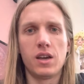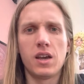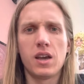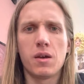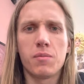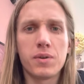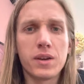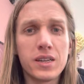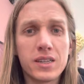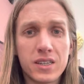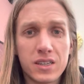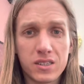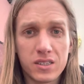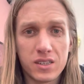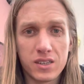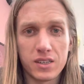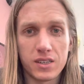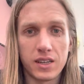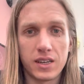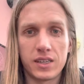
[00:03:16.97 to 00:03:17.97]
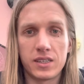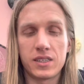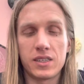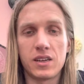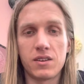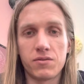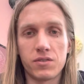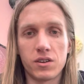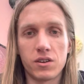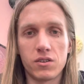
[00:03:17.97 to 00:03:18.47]
And pay attention to see
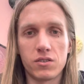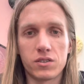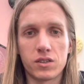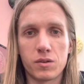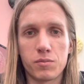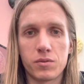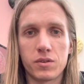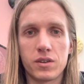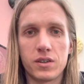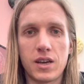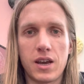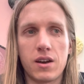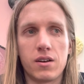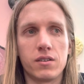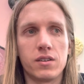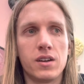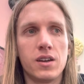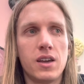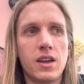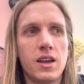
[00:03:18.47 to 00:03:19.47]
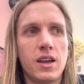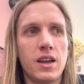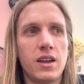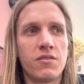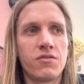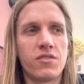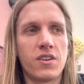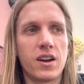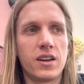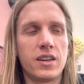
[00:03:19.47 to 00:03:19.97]
if it goes up or down and
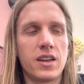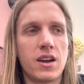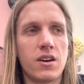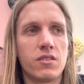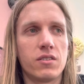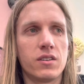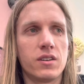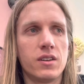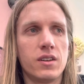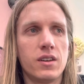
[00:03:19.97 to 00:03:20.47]
find out.